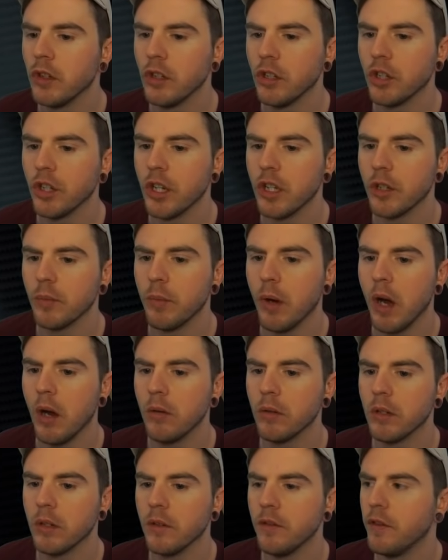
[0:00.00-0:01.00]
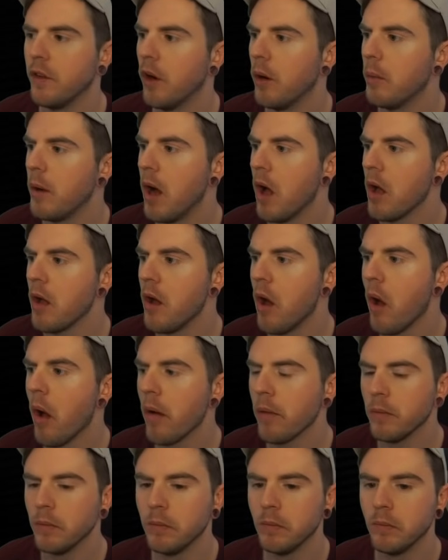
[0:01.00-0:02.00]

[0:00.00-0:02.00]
I'm gonna shut this back. We're gonna 4-bet here.